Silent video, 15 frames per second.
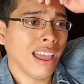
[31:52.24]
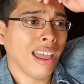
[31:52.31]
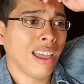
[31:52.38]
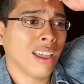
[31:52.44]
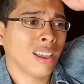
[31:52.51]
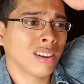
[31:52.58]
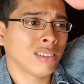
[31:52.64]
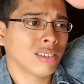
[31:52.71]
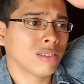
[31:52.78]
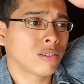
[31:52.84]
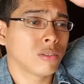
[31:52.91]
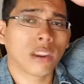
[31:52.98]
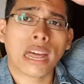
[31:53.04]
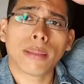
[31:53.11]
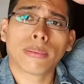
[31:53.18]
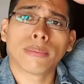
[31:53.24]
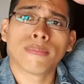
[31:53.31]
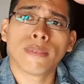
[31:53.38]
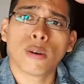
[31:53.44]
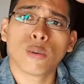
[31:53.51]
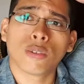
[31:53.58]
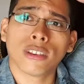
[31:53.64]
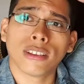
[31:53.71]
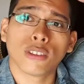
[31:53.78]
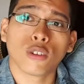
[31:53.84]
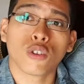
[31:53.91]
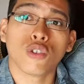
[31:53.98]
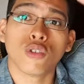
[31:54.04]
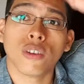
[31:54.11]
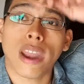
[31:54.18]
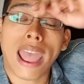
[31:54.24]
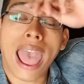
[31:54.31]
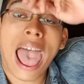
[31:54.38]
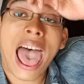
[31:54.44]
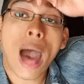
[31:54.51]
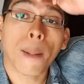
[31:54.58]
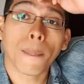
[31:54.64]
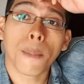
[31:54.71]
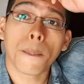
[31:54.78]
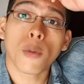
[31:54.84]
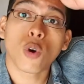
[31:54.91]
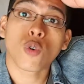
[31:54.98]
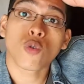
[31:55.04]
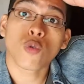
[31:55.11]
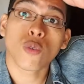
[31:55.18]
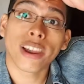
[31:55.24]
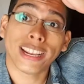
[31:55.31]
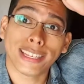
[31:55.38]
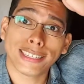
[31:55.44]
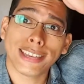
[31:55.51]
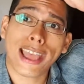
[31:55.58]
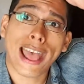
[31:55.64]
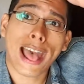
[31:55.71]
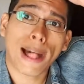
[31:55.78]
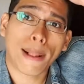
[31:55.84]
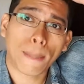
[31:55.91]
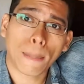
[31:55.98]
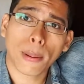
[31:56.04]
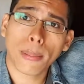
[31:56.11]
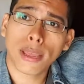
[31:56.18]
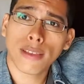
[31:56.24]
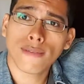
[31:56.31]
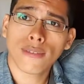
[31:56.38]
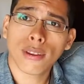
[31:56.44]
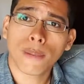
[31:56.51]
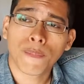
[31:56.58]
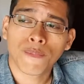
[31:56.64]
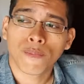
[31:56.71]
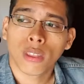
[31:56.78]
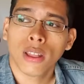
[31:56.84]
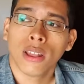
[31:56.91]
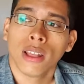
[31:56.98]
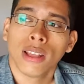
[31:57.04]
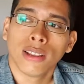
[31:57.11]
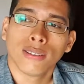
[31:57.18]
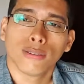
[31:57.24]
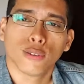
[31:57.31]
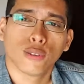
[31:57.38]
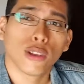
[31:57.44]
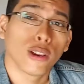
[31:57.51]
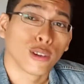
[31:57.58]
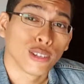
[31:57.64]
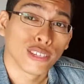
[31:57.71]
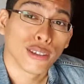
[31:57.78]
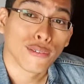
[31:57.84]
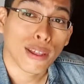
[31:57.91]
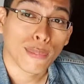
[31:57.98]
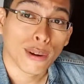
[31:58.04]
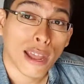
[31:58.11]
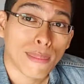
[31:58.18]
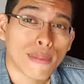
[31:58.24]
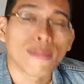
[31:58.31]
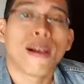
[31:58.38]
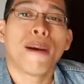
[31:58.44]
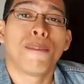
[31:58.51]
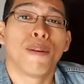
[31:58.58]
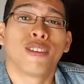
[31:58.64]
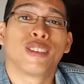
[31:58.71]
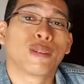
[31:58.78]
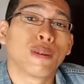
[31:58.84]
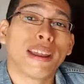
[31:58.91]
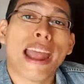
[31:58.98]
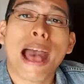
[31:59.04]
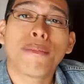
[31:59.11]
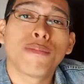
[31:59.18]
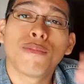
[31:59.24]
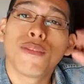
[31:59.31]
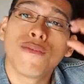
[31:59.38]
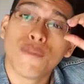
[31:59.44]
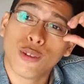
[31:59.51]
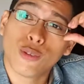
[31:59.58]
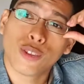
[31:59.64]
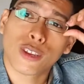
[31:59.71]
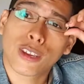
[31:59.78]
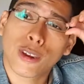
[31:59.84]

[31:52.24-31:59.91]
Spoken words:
And it's a good album. I will say it's a good album. Great album. It's not a good Def Leppard album, but it's a great album of music,